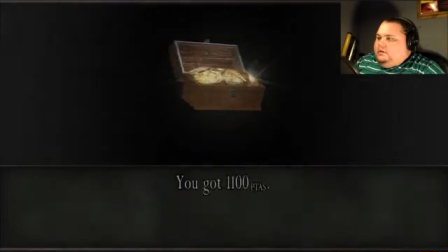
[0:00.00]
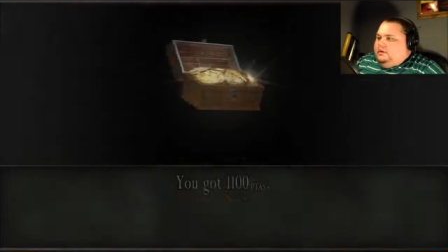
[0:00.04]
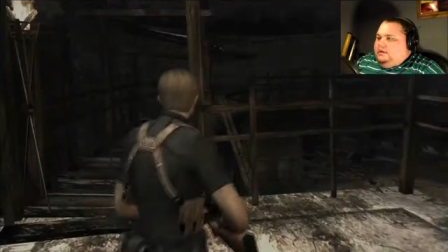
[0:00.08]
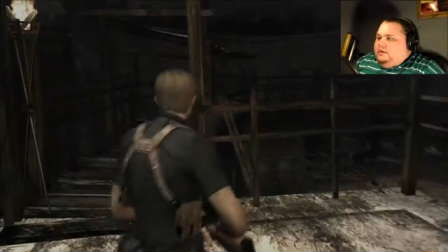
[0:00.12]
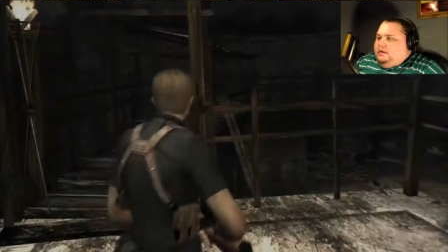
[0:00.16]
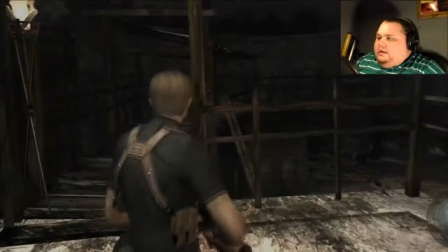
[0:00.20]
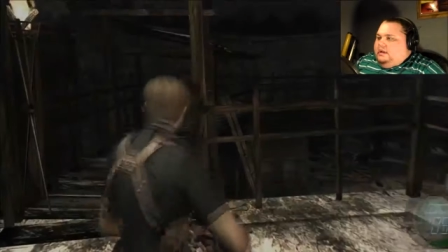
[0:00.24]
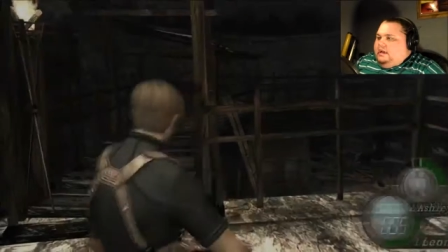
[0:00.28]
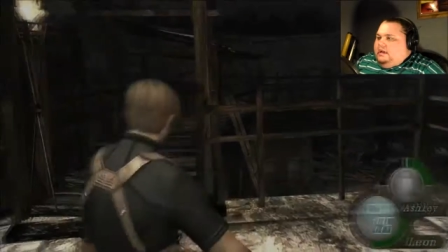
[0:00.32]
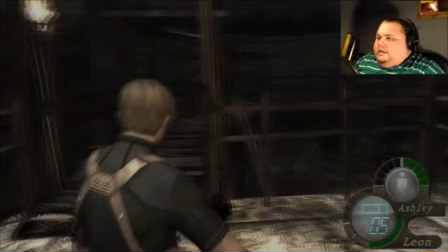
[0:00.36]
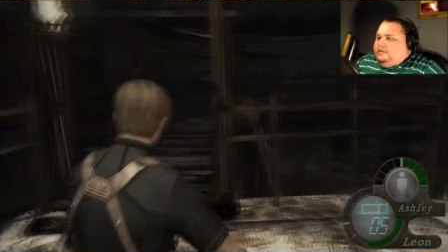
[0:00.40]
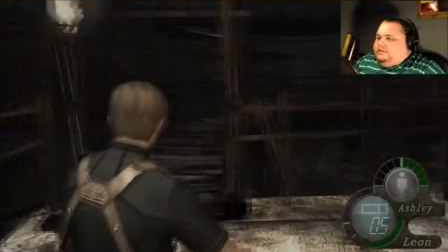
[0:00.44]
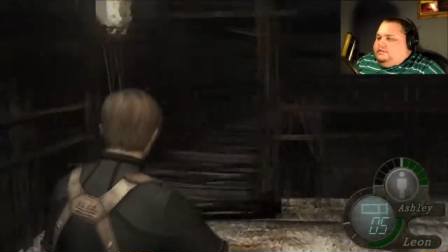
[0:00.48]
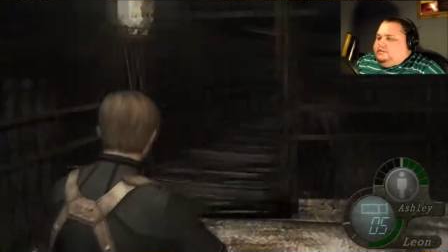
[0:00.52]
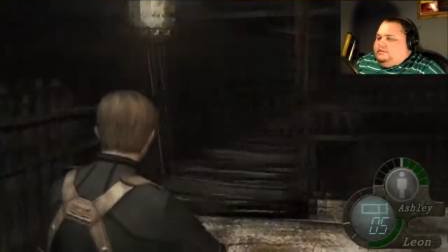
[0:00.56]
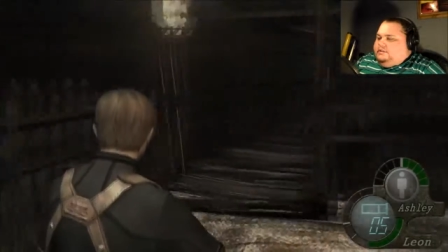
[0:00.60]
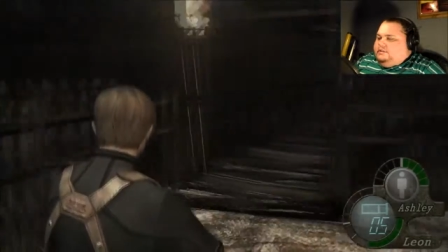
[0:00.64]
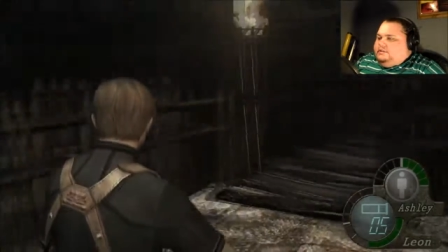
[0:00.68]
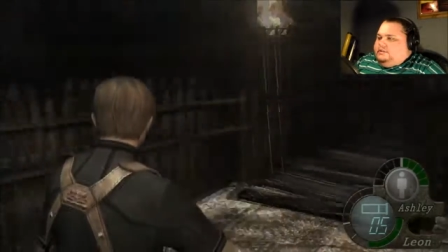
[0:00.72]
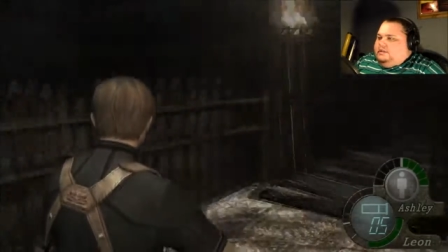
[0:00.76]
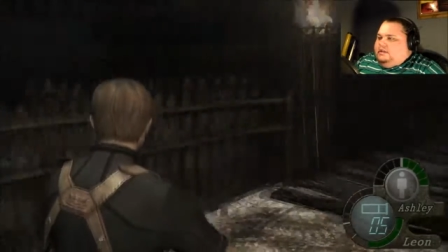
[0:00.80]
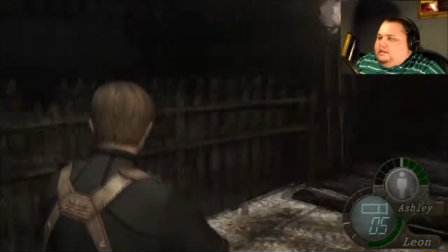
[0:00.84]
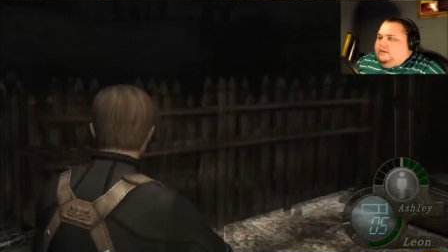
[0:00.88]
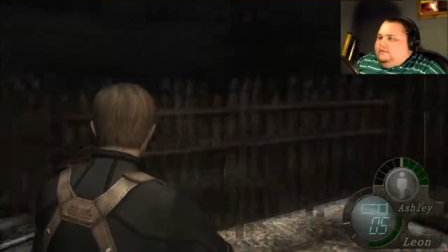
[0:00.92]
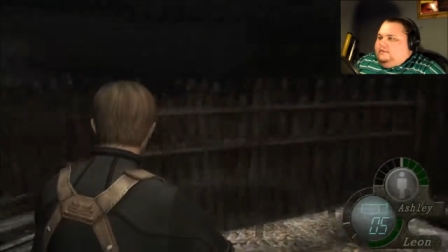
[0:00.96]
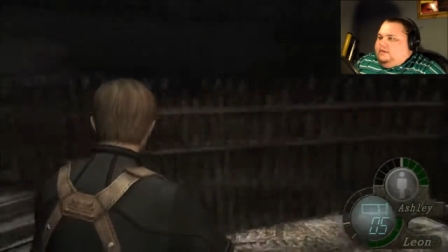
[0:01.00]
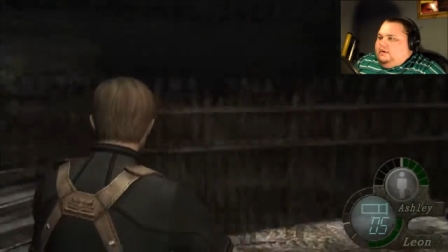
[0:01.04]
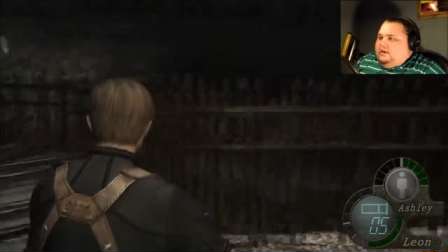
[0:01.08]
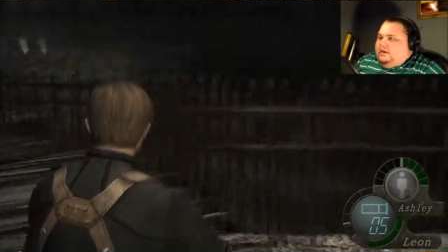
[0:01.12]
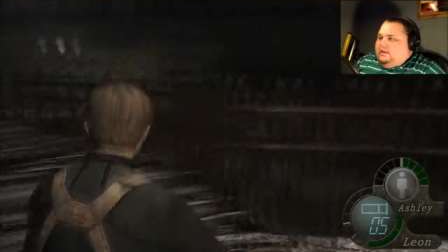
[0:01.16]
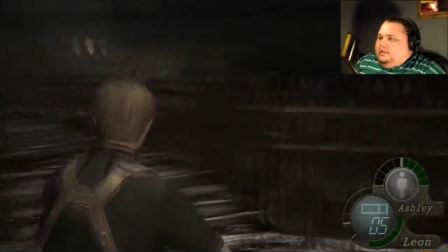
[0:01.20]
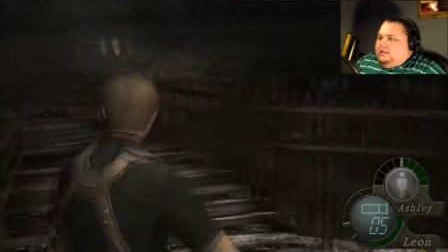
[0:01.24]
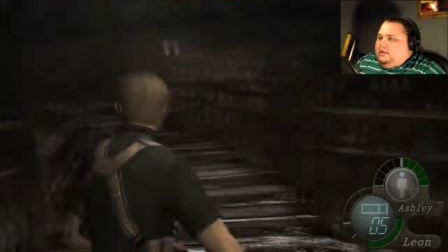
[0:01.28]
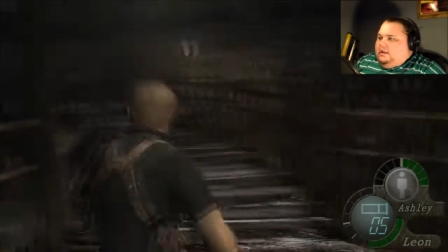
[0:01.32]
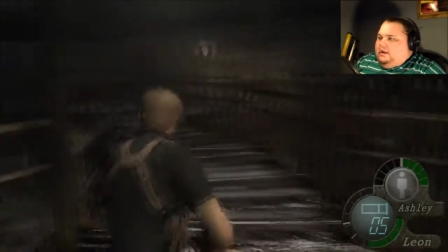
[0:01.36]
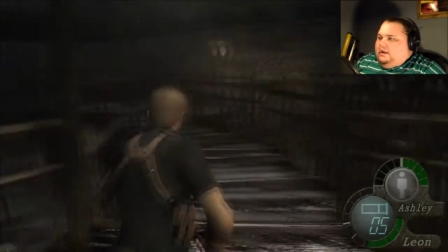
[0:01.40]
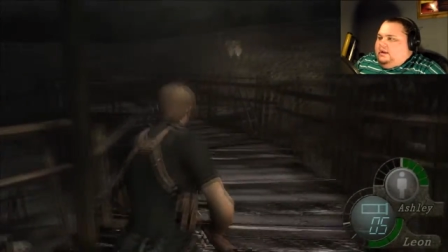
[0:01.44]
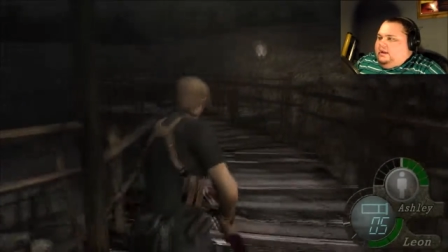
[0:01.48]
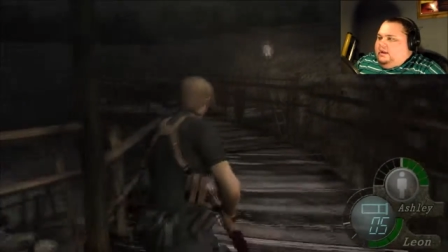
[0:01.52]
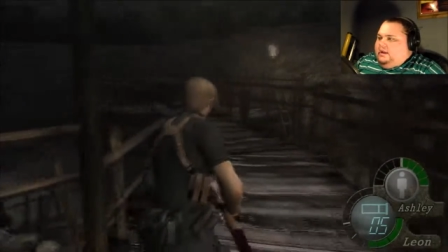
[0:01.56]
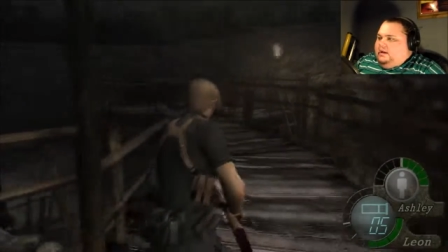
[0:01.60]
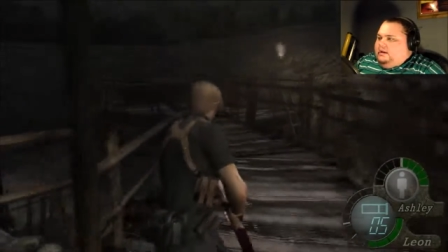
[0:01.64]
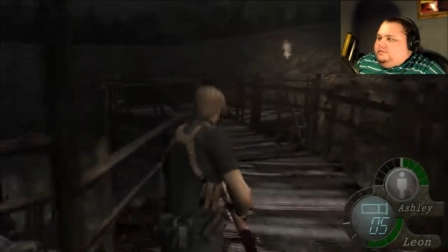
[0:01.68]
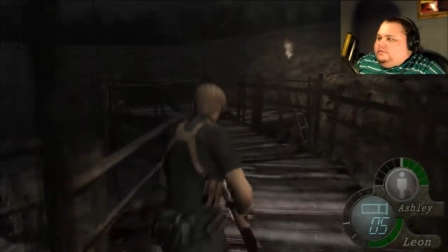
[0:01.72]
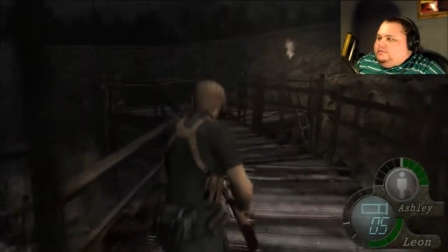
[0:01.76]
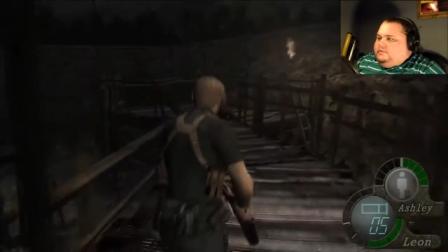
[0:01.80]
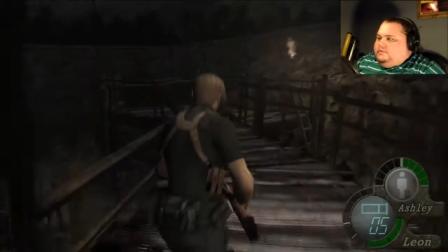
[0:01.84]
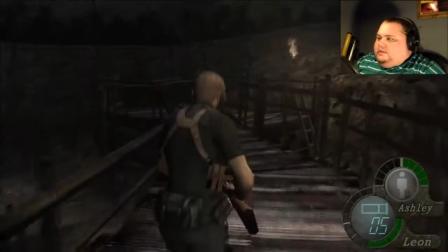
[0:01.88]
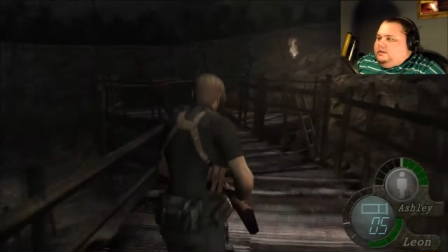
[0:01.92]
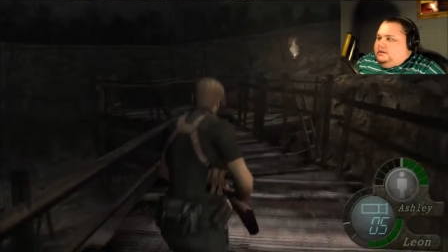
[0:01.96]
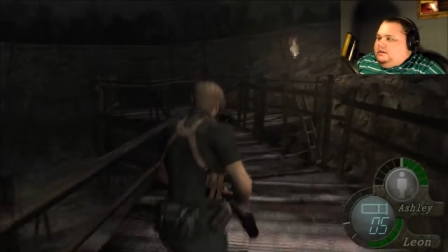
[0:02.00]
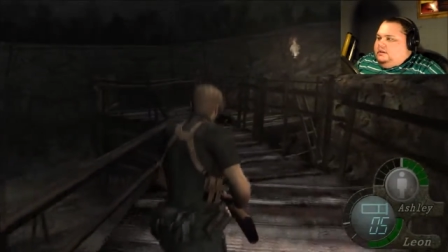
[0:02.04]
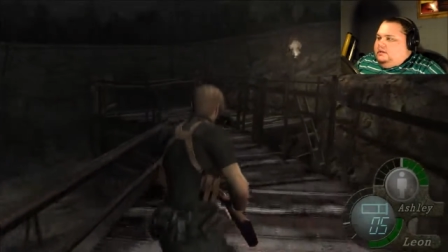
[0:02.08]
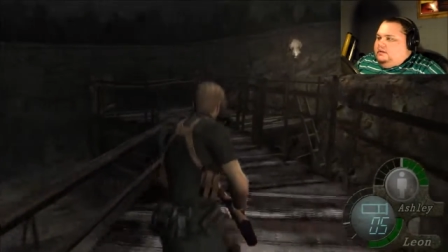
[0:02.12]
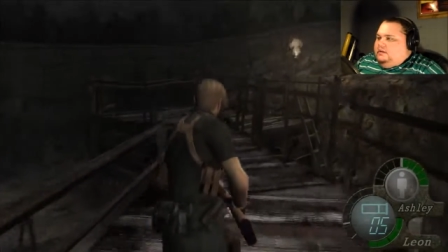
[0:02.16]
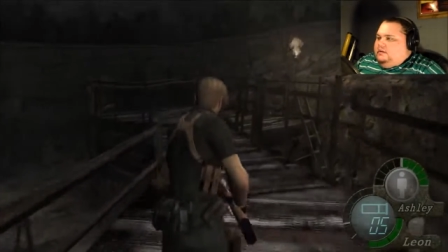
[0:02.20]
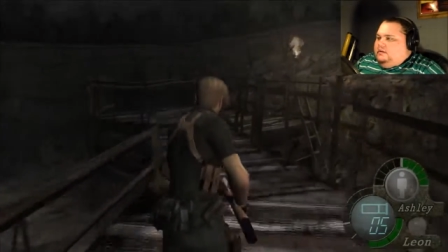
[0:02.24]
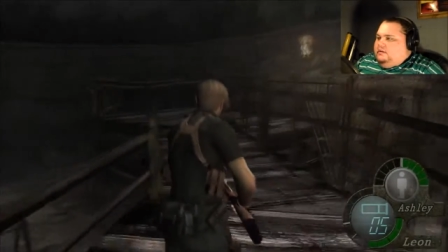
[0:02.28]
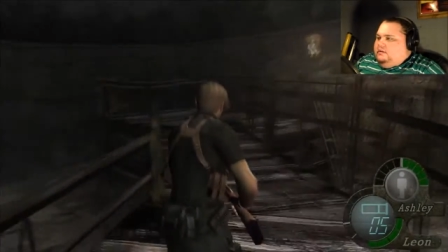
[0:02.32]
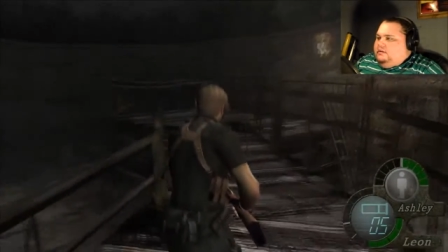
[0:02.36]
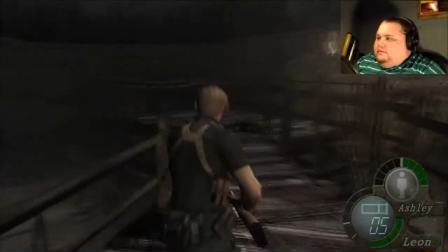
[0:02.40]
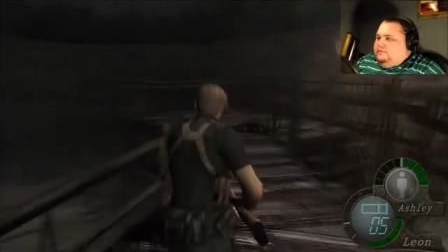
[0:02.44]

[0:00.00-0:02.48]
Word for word: As you can see, I've gotten a lot of items here.